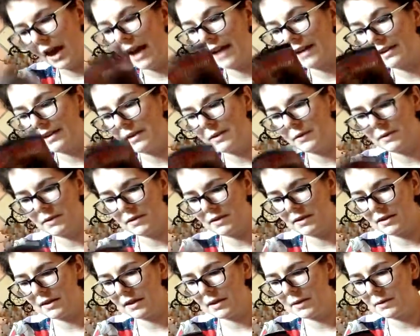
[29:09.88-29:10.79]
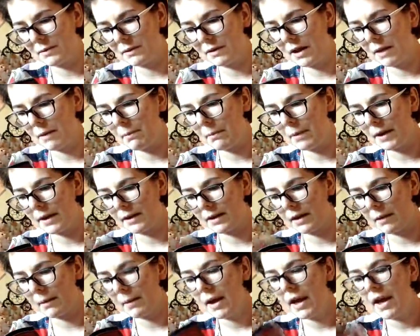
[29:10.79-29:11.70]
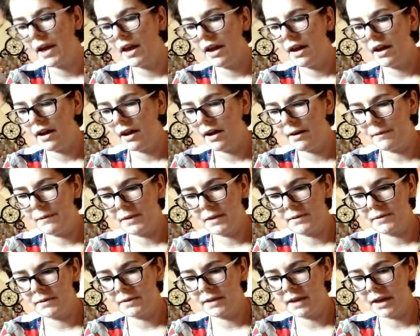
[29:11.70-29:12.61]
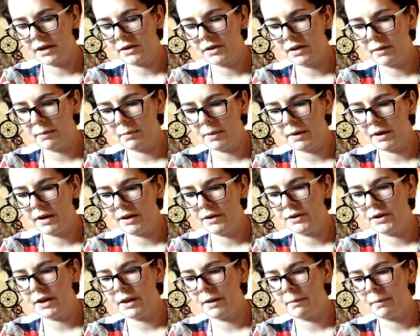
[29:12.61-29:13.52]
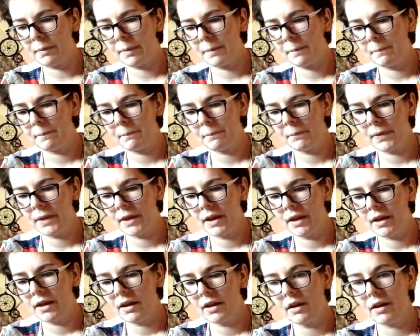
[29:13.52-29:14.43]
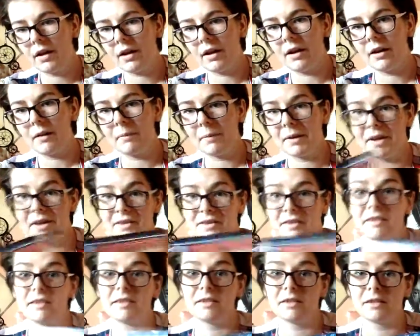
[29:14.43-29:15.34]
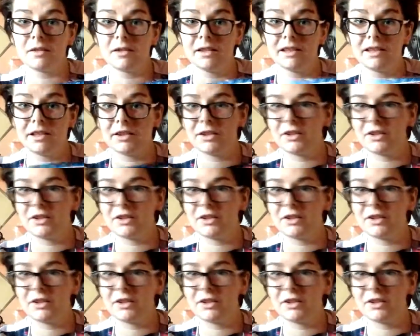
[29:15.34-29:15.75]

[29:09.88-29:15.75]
yeah, this was the last one I picked up. This was actually pretty cheap because it's an old